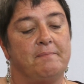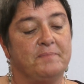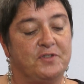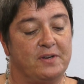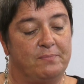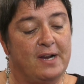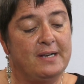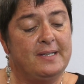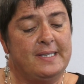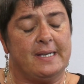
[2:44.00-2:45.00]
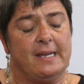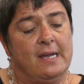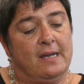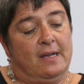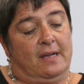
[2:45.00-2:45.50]
during pregnancy.
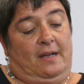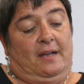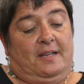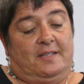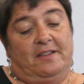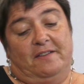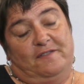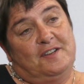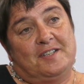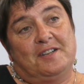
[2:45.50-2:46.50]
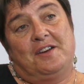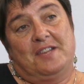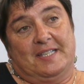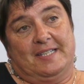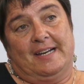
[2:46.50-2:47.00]
So they're first to know
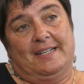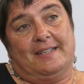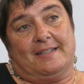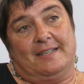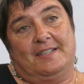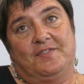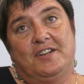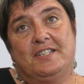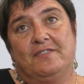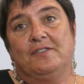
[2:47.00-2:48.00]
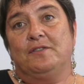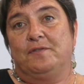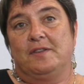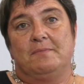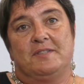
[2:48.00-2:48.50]
their status. It's very difficult
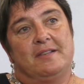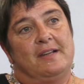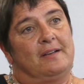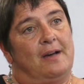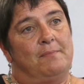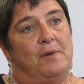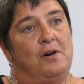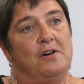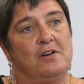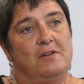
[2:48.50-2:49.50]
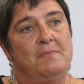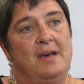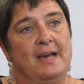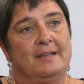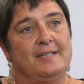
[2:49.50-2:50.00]
for them to then come home
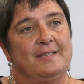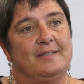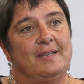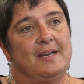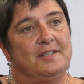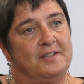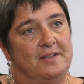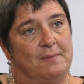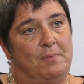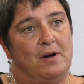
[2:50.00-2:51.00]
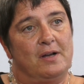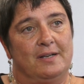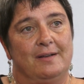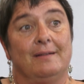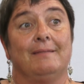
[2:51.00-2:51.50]
and say to their
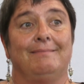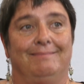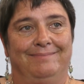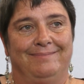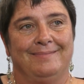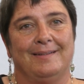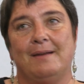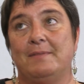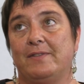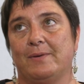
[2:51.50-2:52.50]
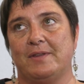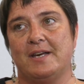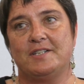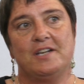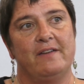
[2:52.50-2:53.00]
partner, I'm living with
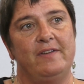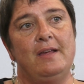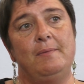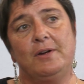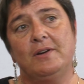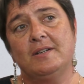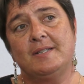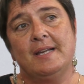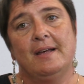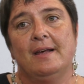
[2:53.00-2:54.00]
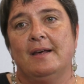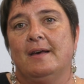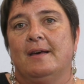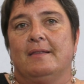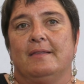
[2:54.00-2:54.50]
HIV, because
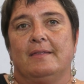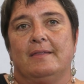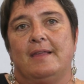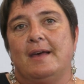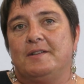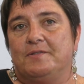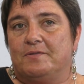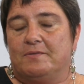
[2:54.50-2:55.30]
they